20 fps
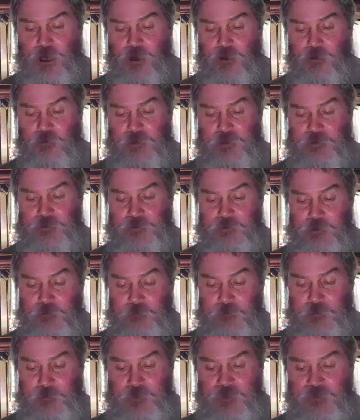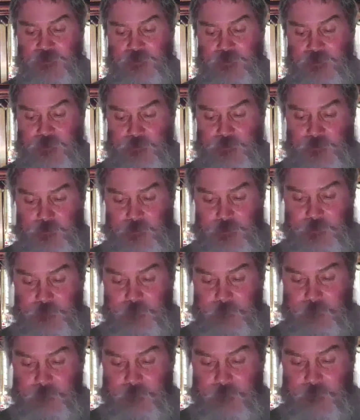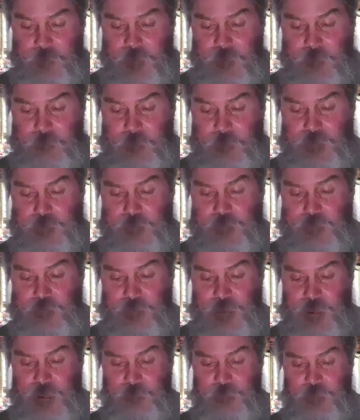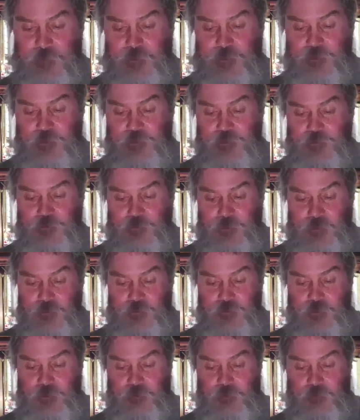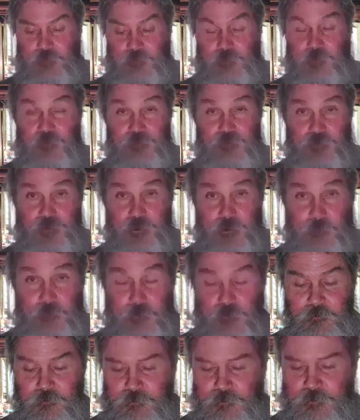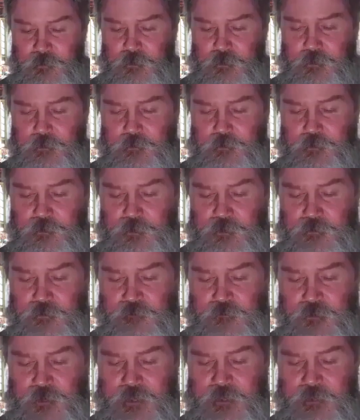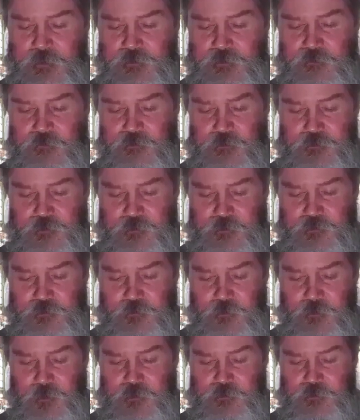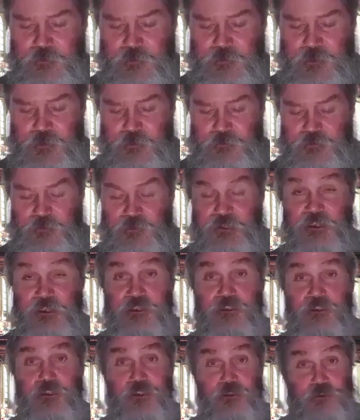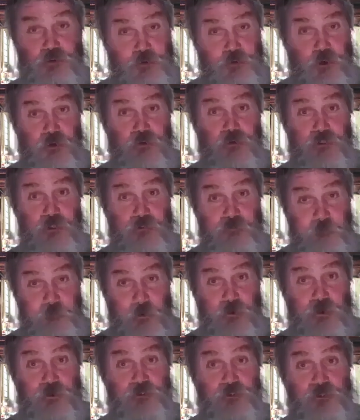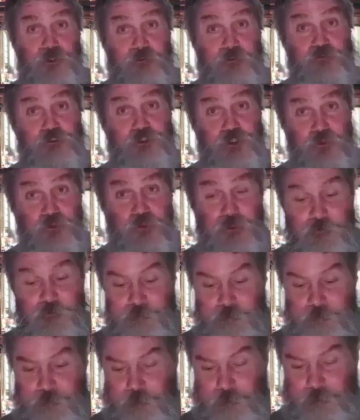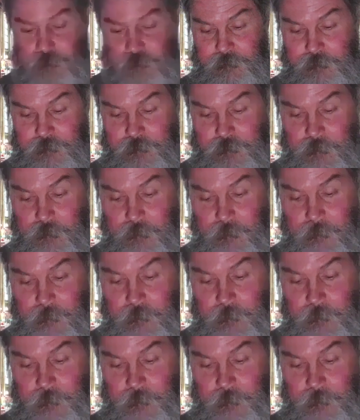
who not only always oppressed Israel, but at the time of the destruction of the first temple, took advantage of the situation and seized control of parts of Judah.